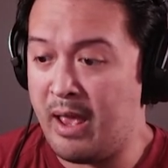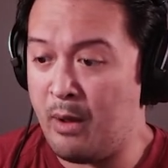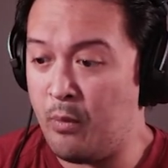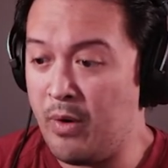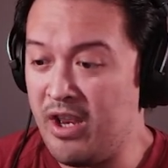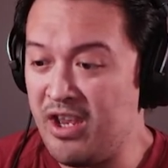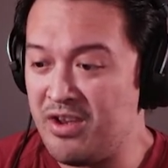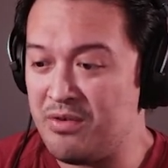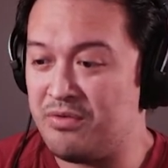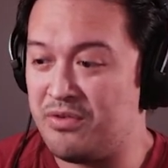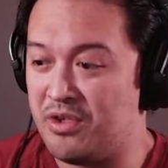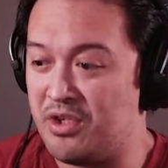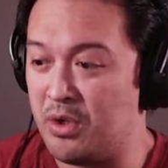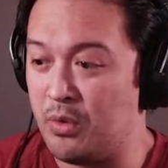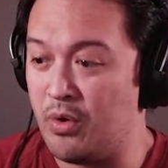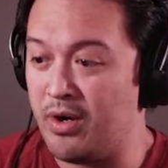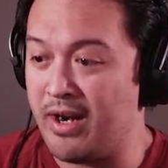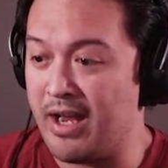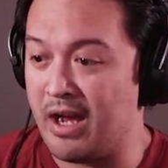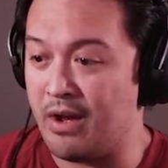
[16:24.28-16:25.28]
hey, what are you
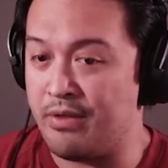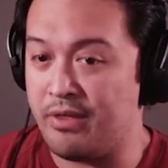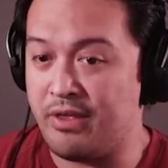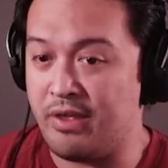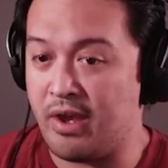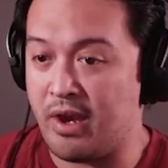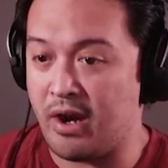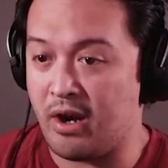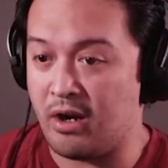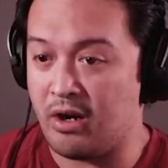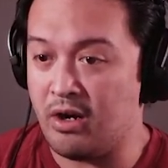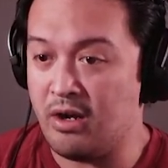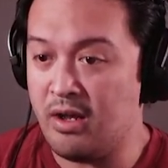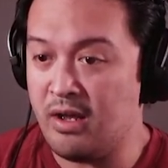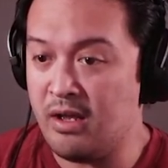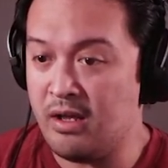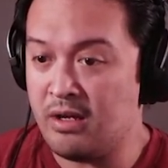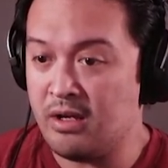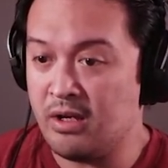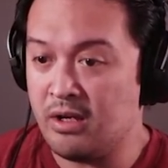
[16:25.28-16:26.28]
doing out there,
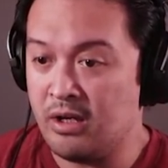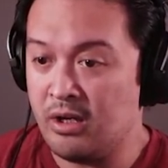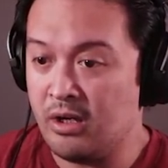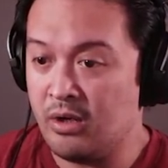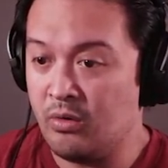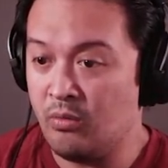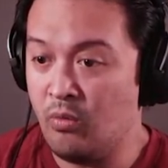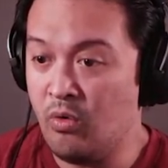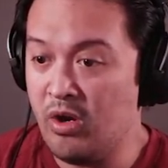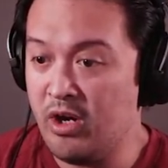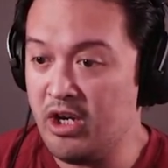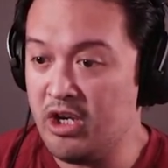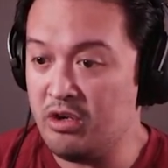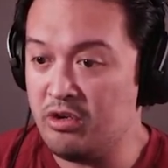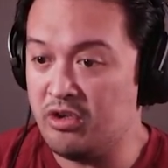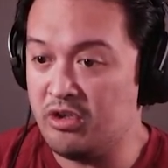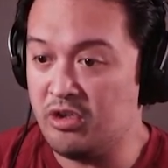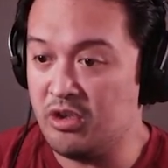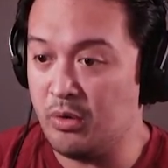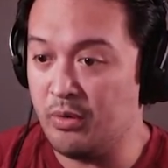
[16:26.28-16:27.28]
huh? What are
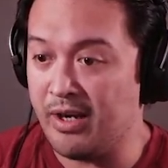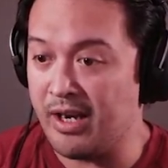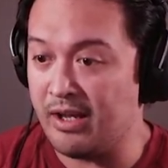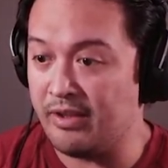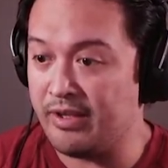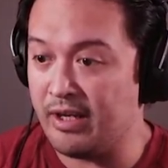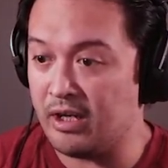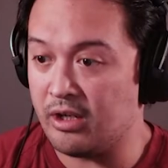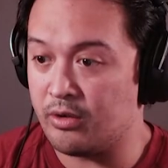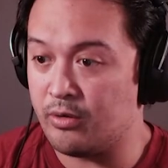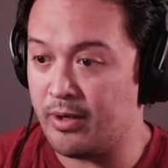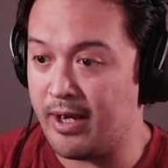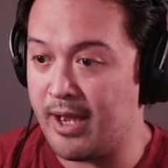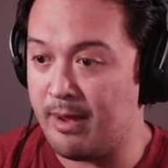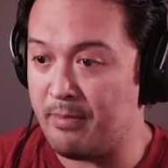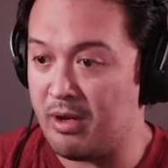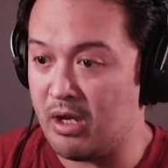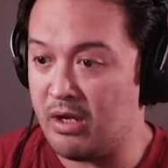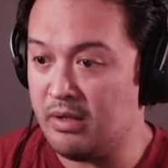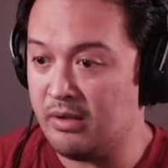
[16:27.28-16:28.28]
you doing out there,
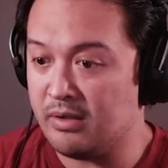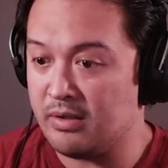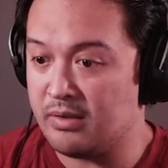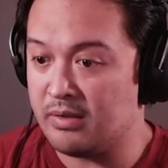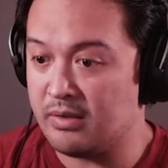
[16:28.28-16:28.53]
Grandma?